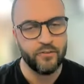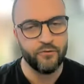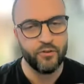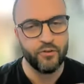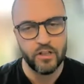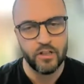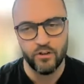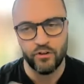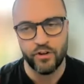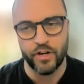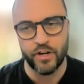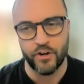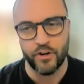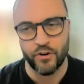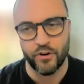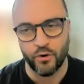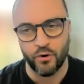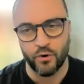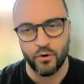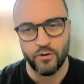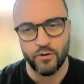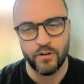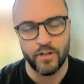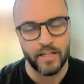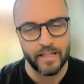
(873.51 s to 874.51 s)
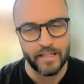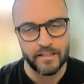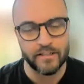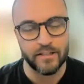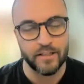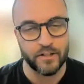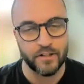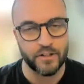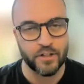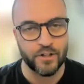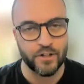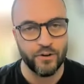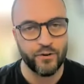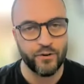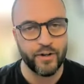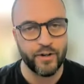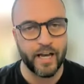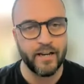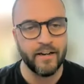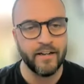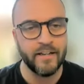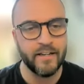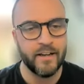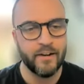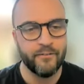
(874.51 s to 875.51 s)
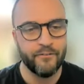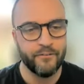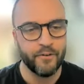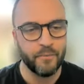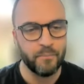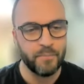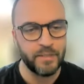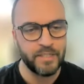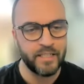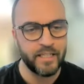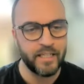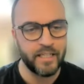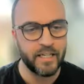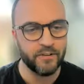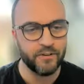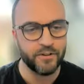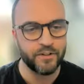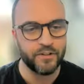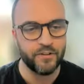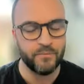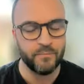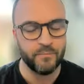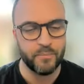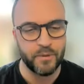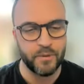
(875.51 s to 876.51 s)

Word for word: if we look at it all, and there's a lot to look at for a particular